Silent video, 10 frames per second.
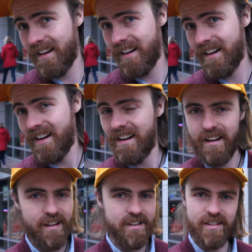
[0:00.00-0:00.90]
Yeah, if you
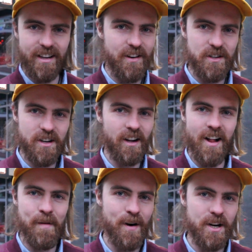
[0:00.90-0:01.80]
want to. Just a huge
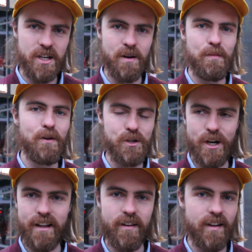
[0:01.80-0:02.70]
conglomeration of
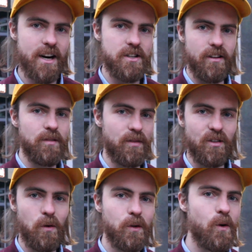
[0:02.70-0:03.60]
bullshit. There's actually some
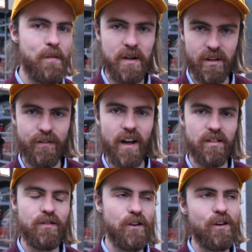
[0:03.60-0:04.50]
soul to our music
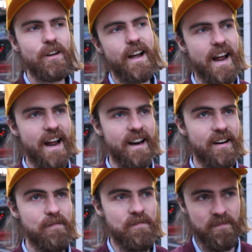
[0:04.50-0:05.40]
festival,
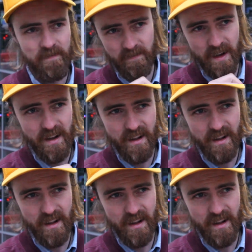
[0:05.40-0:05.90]
and